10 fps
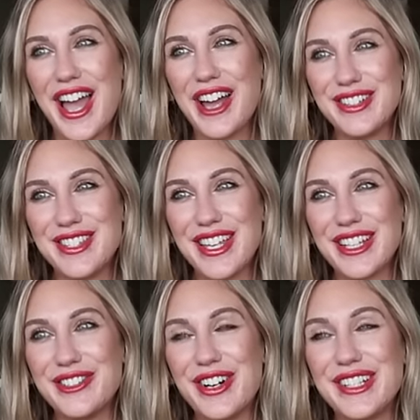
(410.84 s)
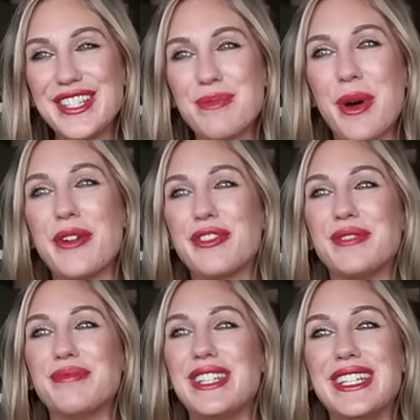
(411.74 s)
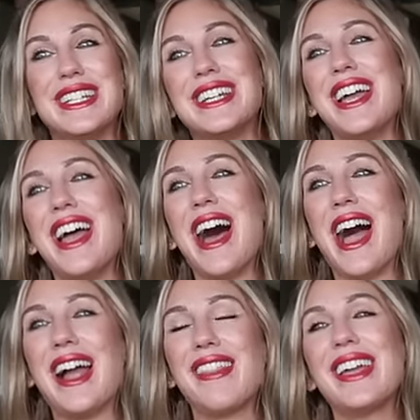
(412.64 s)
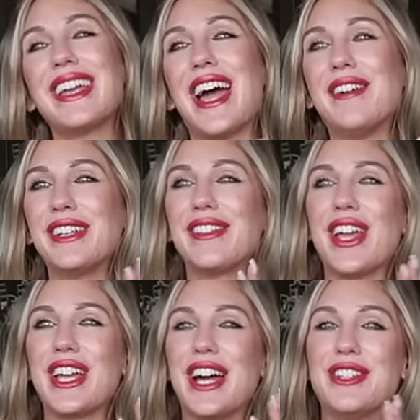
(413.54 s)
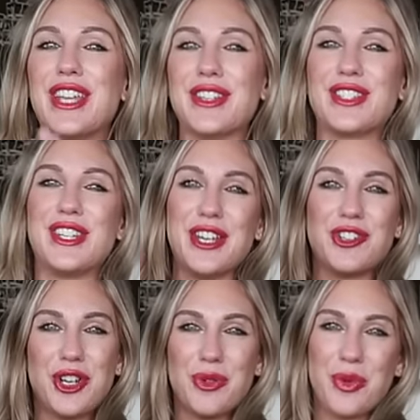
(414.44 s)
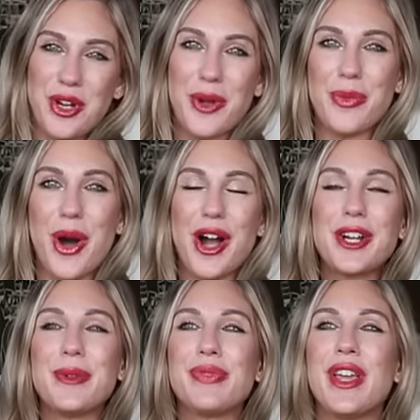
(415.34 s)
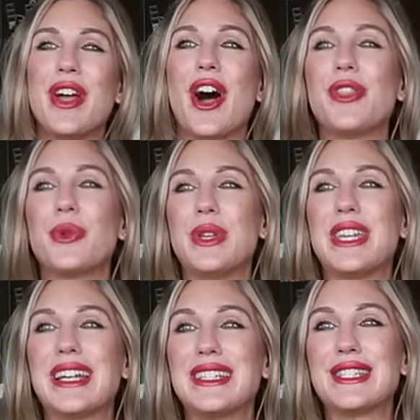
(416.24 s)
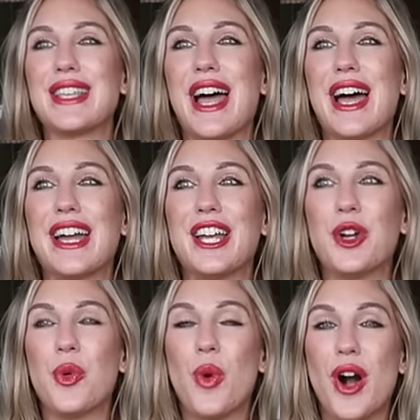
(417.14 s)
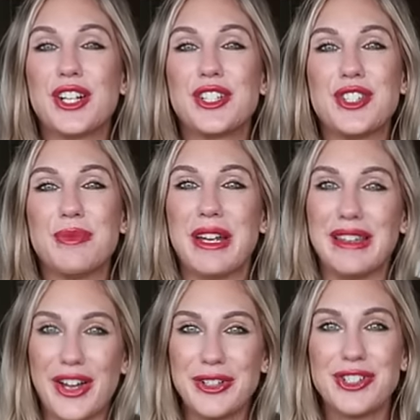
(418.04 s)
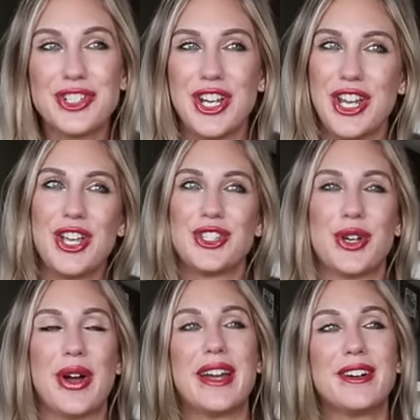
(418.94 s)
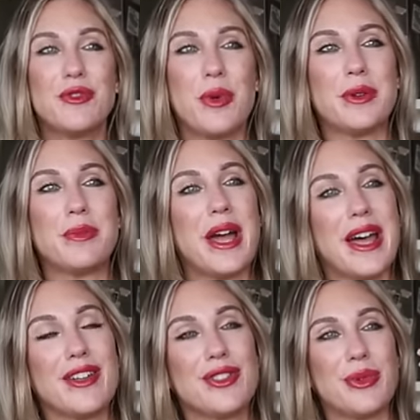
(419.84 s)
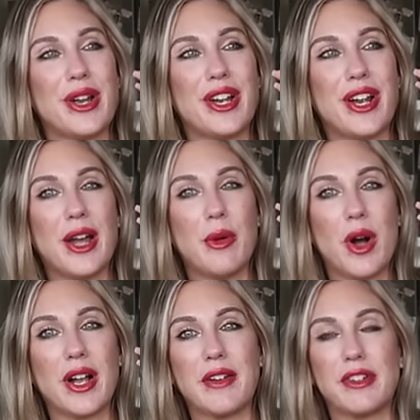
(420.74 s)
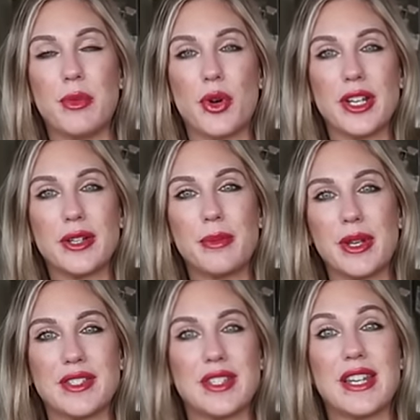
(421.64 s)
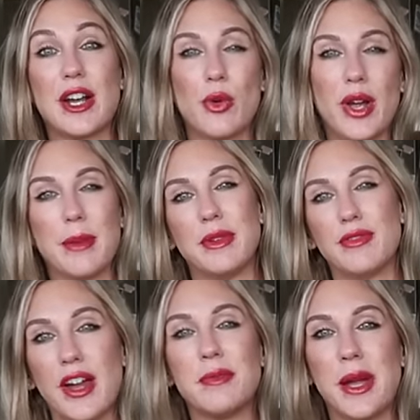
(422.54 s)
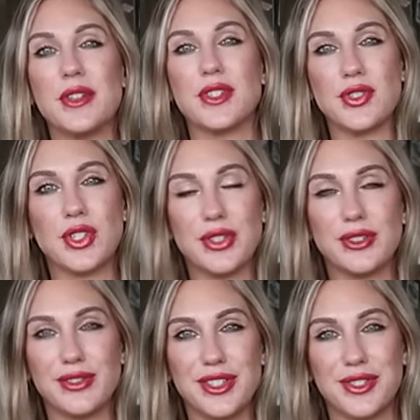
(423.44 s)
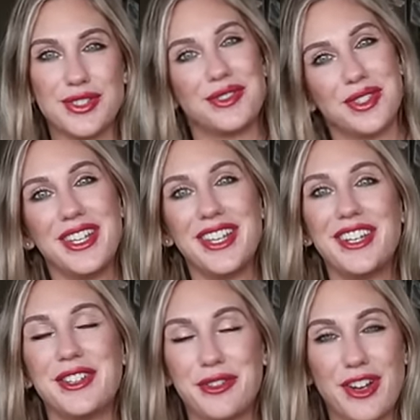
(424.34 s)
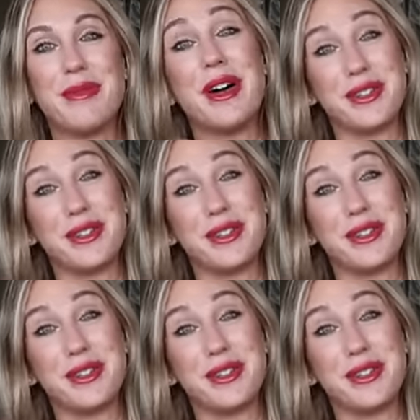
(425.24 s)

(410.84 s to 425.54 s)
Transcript: I would say it was, but for me, I like having like a destination when I walk. On the weekends, I walk to my lunch. So I have one path where I walk every morning because it's not quite, I mean, five miles is still, it's five